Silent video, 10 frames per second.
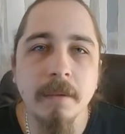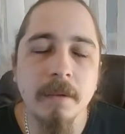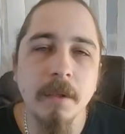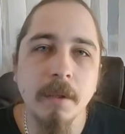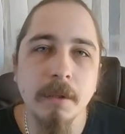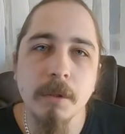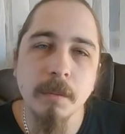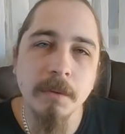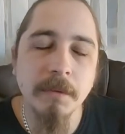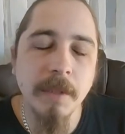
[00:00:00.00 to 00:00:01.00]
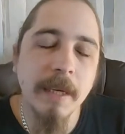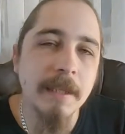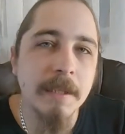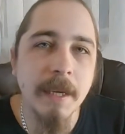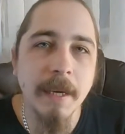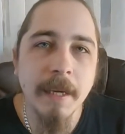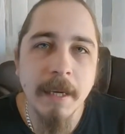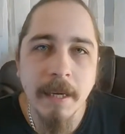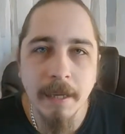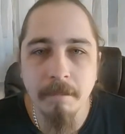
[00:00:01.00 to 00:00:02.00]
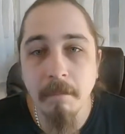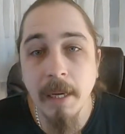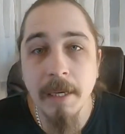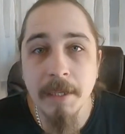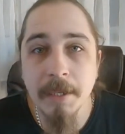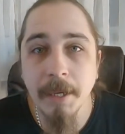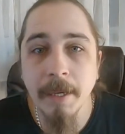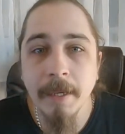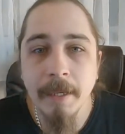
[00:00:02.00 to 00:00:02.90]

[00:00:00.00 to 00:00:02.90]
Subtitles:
till someone finds it and buys it